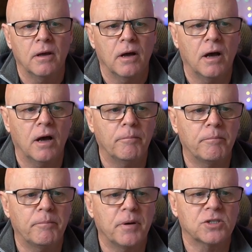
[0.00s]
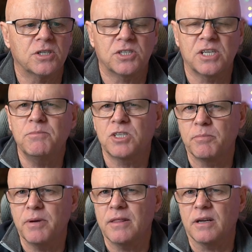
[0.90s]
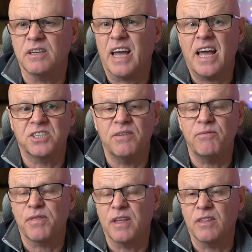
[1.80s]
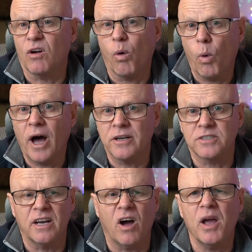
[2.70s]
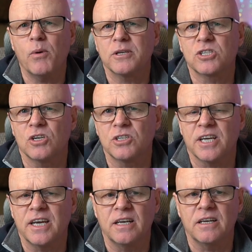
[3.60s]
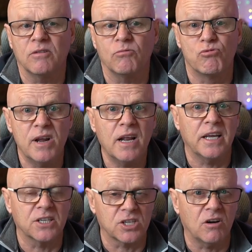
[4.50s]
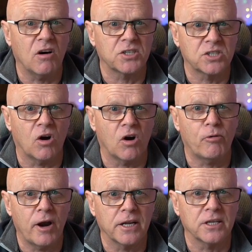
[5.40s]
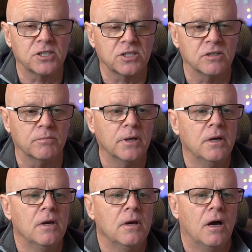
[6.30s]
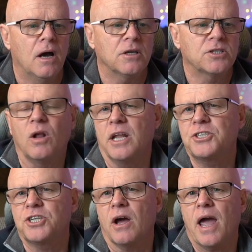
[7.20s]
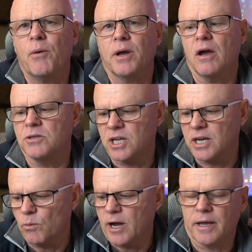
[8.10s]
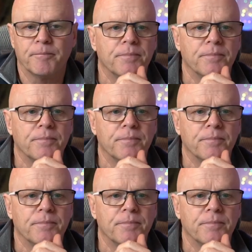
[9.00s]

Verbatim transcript: Um, because it seems to be that it has everything that I want. And iOS 13 really is a nice operating system. Uh, so I'll let you know how it goes anyway.